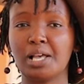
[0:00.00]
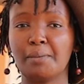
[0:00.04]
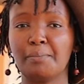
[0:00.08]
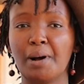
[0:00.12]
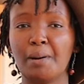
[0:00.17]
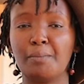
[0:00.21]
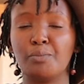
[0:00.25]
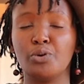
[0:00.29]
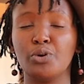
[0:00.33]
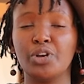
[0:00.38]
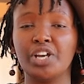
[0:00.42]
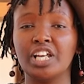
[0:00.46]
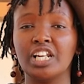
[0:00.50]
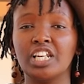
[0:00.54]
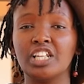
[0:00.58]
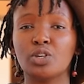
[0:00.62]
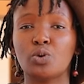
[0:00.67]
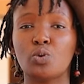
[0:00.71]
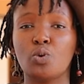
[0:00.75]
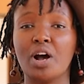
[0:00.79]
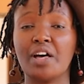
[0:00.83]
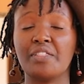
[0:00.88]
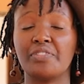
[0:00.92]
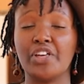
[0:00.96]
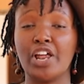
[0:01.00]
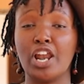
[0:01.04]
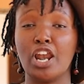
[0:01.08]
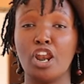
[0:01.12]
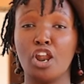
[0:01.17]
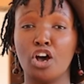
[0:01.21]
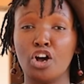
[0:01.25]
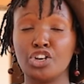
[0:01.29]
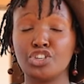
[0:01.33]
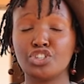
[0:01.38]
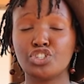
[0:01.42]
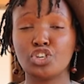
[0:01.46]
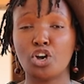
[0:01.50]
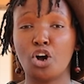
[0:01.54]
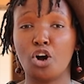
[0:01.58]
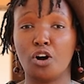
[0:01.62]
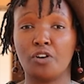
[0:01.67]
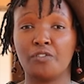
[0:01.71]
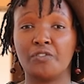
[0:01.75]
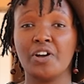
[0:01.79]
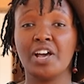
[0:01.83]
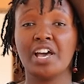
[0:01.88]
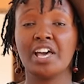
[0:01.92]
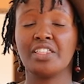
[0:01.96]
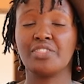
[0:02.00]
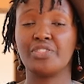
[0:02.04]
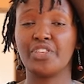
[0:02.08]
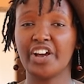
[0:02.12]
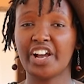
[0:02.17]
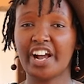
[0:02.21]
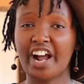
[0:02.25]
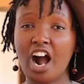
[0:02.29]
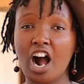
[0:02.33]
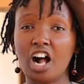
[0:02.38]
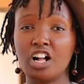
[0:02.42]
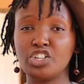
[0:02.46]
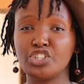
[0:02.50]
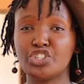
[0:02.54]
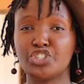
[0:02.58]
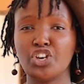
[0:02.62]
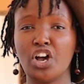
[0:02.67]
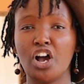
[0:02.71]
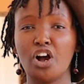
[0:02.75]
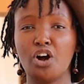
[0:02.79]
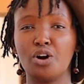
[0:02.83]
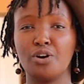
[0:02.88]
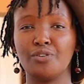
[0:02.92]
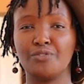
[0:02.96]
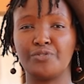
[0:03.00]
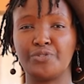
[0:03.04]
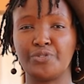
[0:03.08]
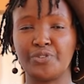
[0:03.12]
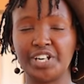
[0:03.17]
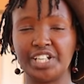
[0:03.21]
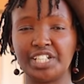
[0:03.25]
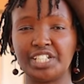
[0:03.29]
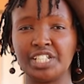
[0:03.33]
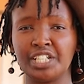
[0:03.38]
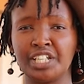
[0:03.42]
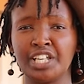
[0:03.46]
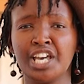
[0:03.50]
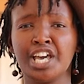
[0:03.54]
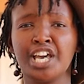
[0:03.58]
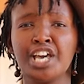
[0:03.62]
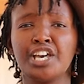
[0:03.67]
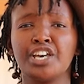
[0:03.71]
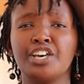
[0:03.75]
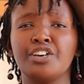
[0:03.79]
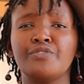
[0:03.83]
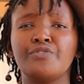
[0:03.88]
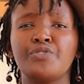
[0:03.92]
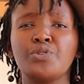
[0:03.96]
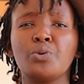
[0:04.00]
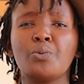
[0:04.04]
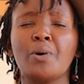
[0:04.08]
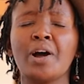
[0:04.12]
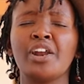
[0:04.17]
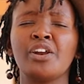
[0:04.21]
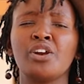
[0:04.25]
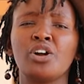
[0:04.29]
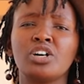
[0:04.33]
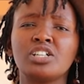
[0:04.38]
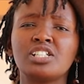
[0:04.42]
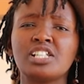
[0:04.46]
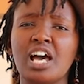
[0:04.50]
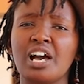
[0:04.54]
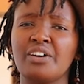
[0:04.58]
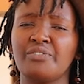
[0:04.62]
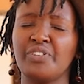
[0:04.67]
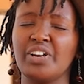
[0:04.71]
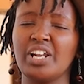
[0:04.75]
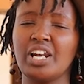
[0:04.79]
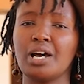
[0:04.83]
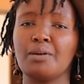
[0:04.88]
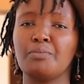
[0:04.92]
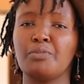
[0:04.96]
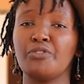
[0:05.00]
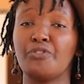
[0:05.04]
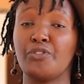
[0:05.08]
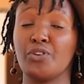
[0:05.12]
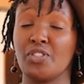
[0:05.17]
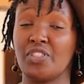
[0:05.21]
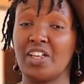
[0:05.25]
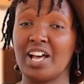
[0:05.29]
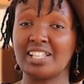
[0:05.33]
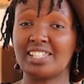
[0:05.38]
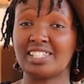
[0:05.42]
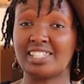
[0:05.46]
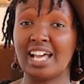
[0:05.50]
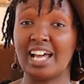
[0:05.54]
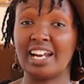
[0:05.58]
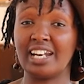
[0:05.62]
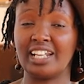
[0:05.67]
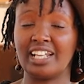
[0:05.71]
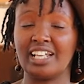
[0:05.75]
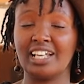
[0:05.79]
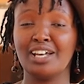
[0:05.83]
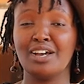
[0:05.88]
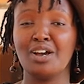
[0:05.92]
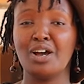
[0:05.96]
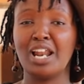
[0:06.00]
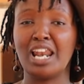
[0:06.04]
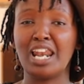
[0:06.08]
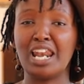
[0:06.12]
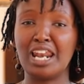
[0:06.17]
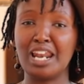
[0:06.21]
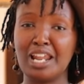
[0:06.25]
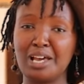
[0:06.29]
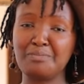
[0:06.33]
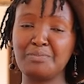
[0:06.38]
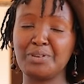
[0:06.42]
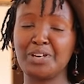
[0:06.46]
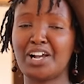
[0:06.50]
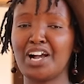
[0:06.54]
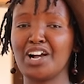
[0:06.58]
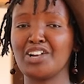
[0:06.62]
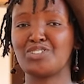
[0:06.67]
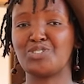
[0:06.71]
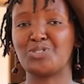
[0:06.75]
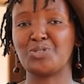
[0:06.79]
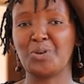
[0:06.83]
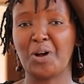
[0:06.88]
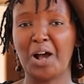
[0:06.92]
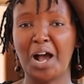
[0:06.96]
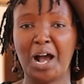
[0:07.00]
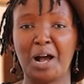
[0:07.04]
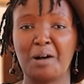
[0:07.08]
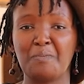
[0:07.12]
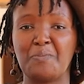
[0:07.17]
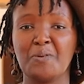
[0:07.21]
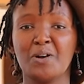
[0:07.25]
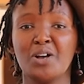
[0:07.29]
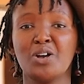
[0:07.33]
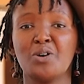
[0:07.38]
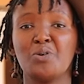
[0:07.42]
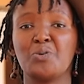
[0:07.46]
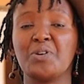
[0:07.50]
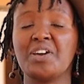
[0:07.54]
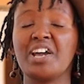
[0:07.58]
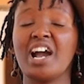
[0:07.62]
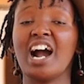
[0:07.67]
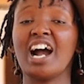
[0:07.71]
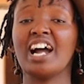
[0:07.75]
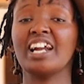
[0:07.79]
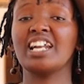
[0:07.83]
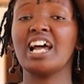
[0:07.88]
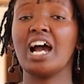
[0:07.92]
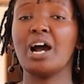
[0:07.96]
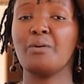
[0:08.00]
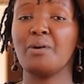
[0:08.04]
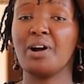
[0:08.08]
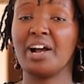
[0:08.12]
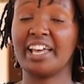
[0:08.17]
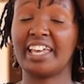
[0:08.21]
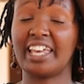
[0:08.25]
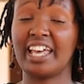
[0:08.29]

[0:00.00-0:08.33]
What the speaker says: sababu ilikuwa the launch of the culture of reading. If you were not available for that Sunday, let me catch you up. We had our